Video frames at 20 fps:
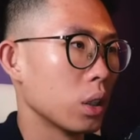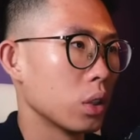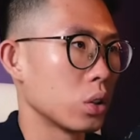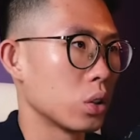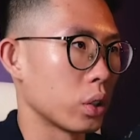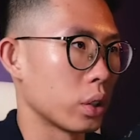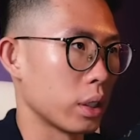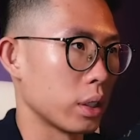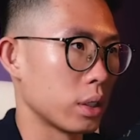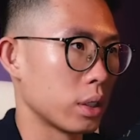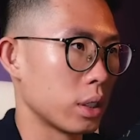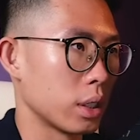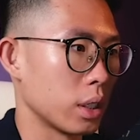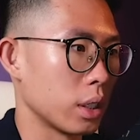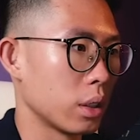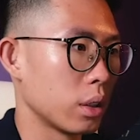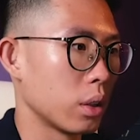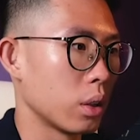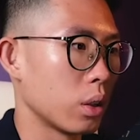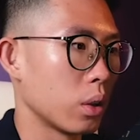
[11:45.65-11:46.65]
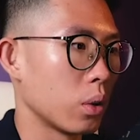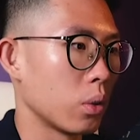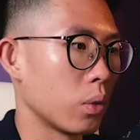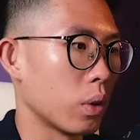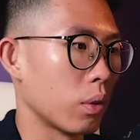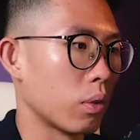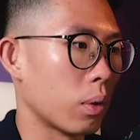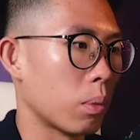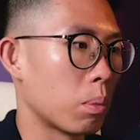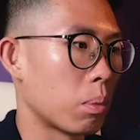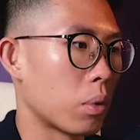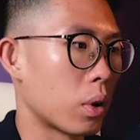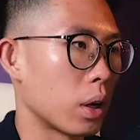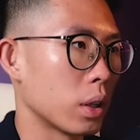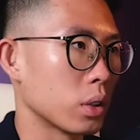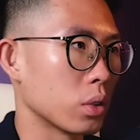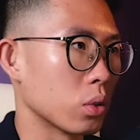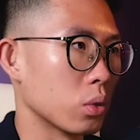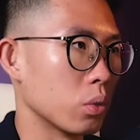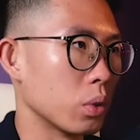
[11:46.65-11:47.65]
So you can see we have a
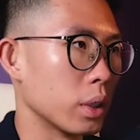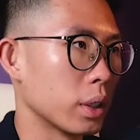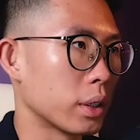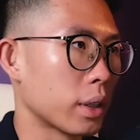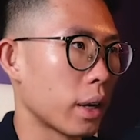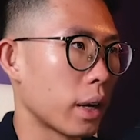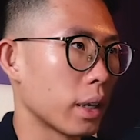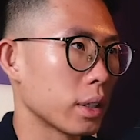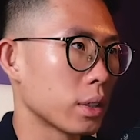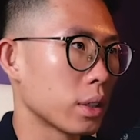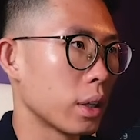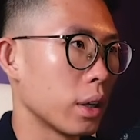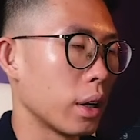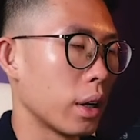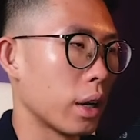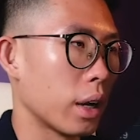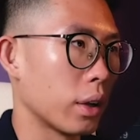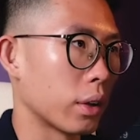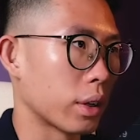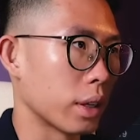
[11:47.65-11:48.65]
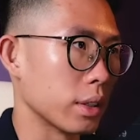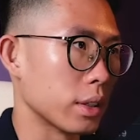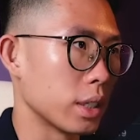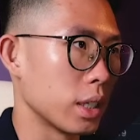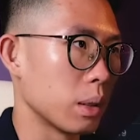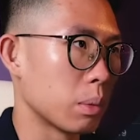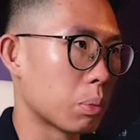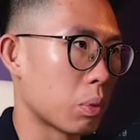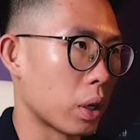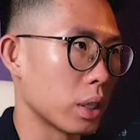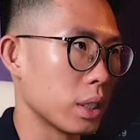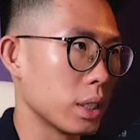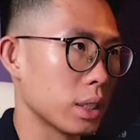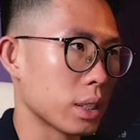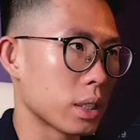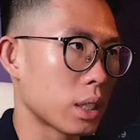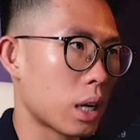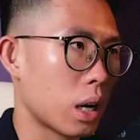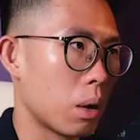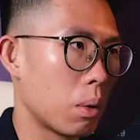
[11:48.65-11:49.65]
price to retest, and you can see price
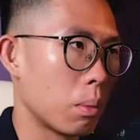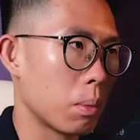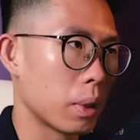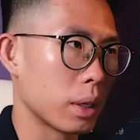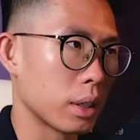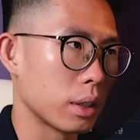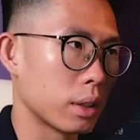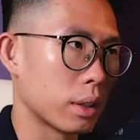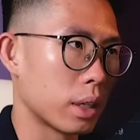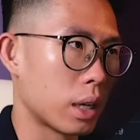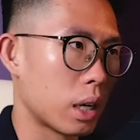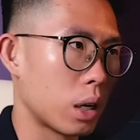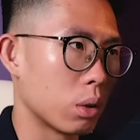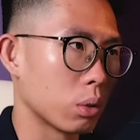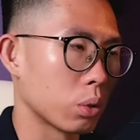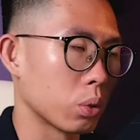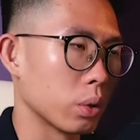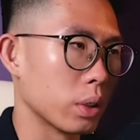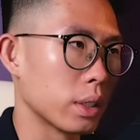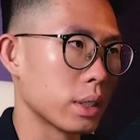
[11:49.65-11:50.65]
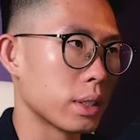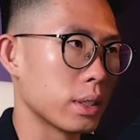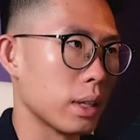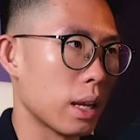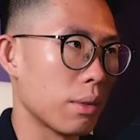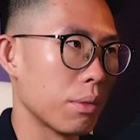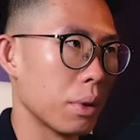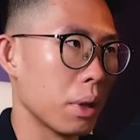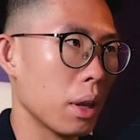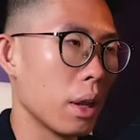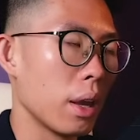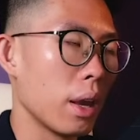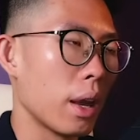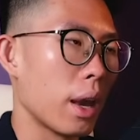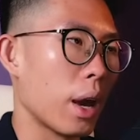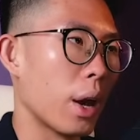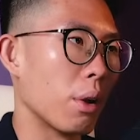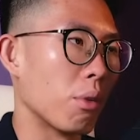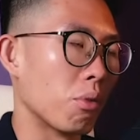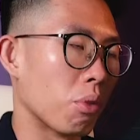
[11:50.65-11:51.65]
is coming down to this level.
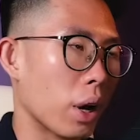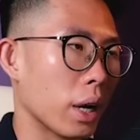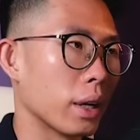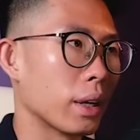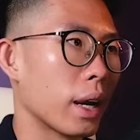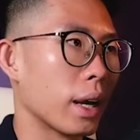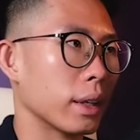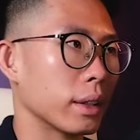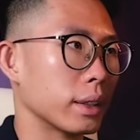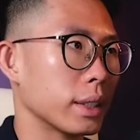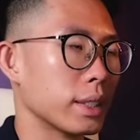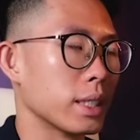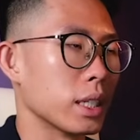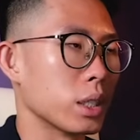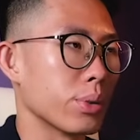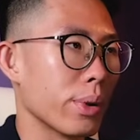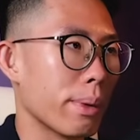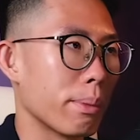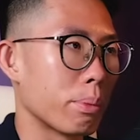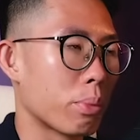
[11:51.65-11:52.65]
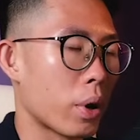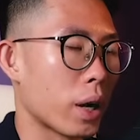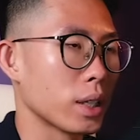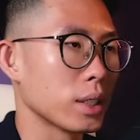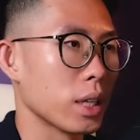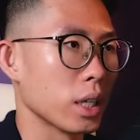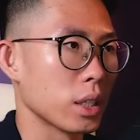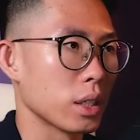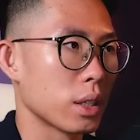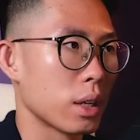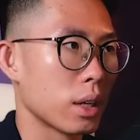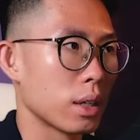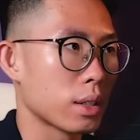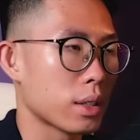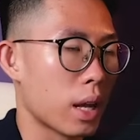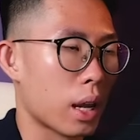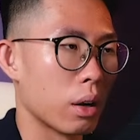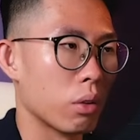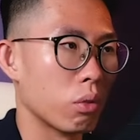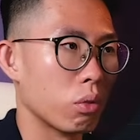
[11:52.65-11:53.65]
And right there, this is when price has
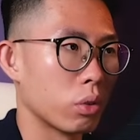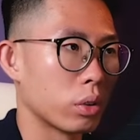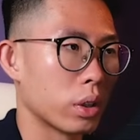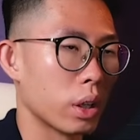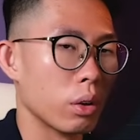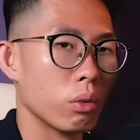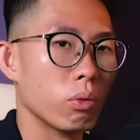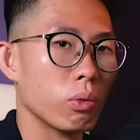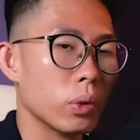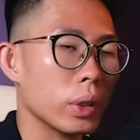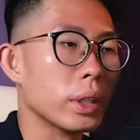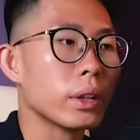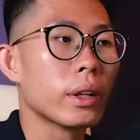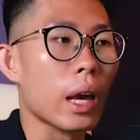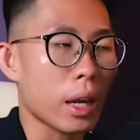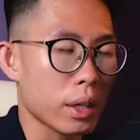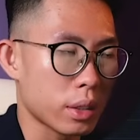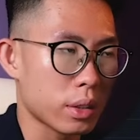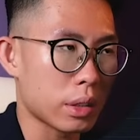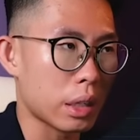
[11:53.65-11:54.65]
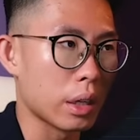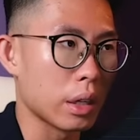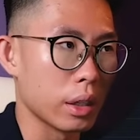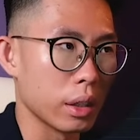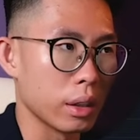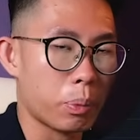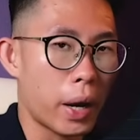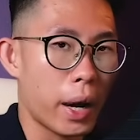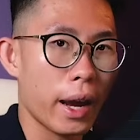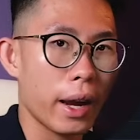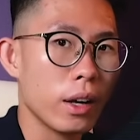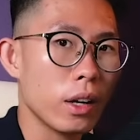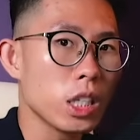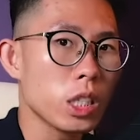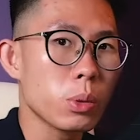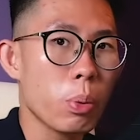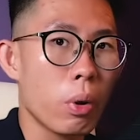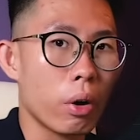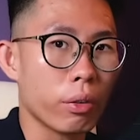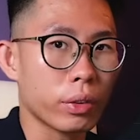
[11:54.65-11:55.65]
started retested it. But at
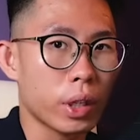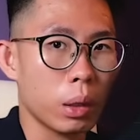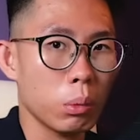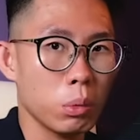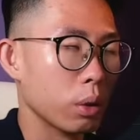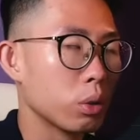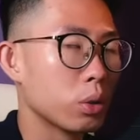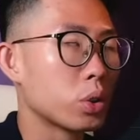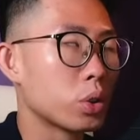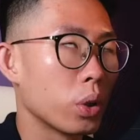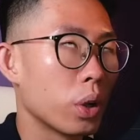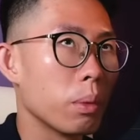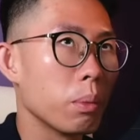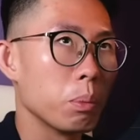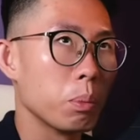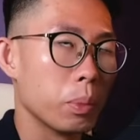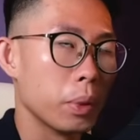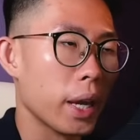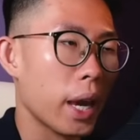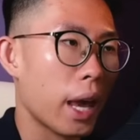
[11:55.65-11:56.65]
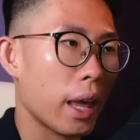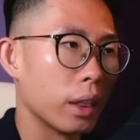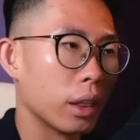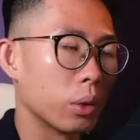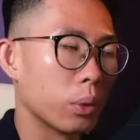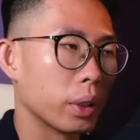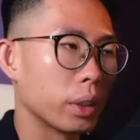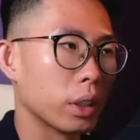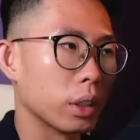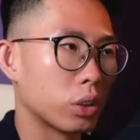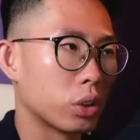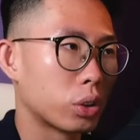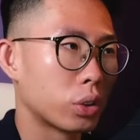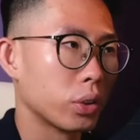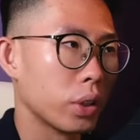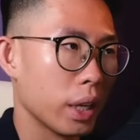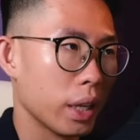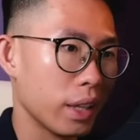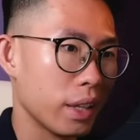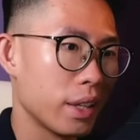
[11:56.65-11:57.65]
this point of time, you shouldn't be entering the
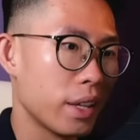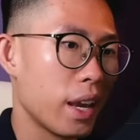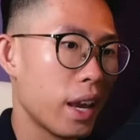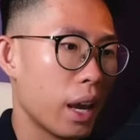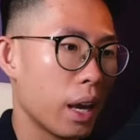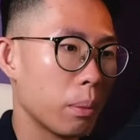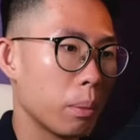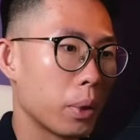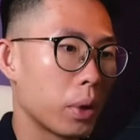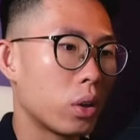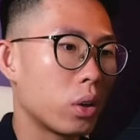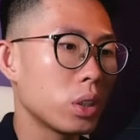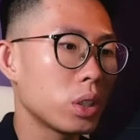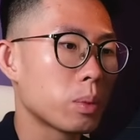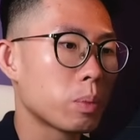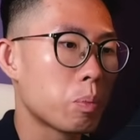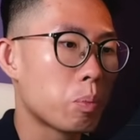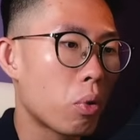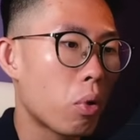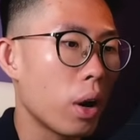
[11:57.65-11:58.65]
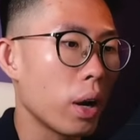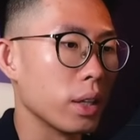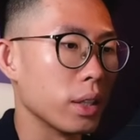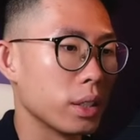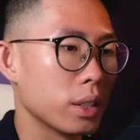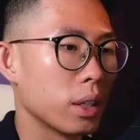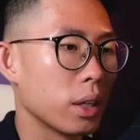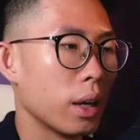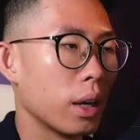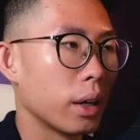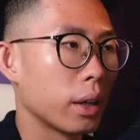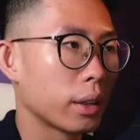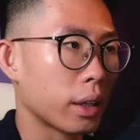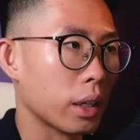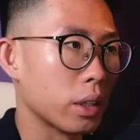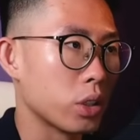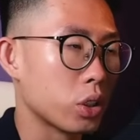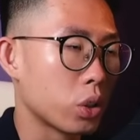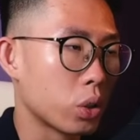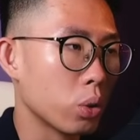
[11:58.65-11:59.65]
trade yet, because price
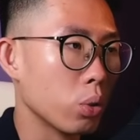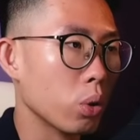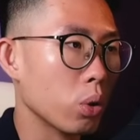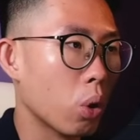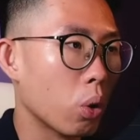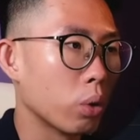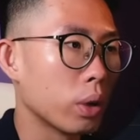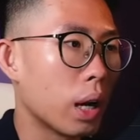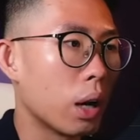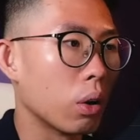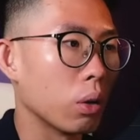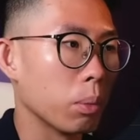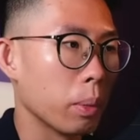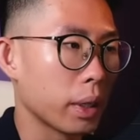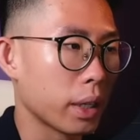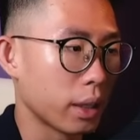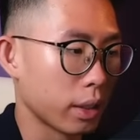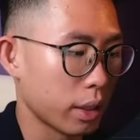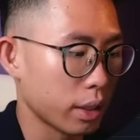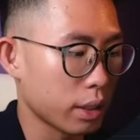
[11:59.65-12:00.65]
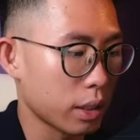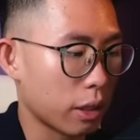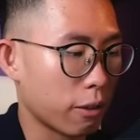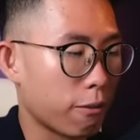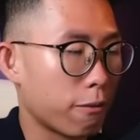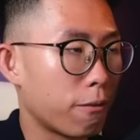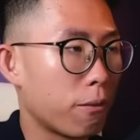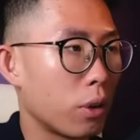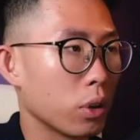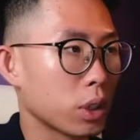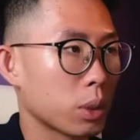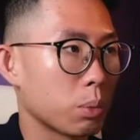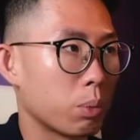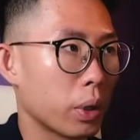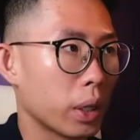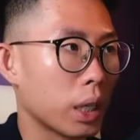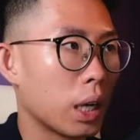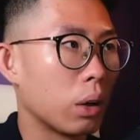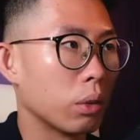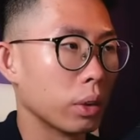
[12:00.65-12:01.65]
can still go down, making this a forced
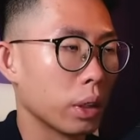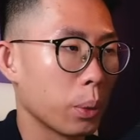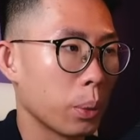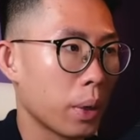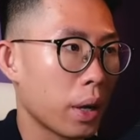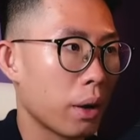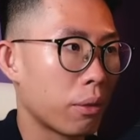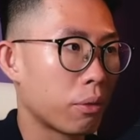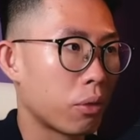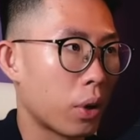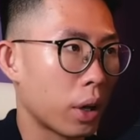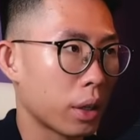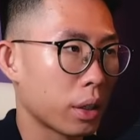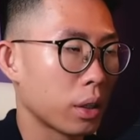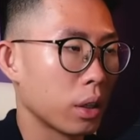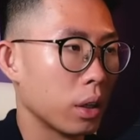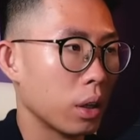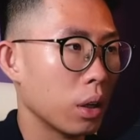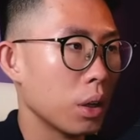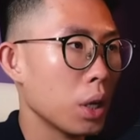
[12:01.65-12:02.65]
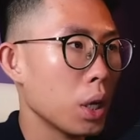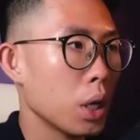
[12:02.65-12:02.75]
breakout that we have right here.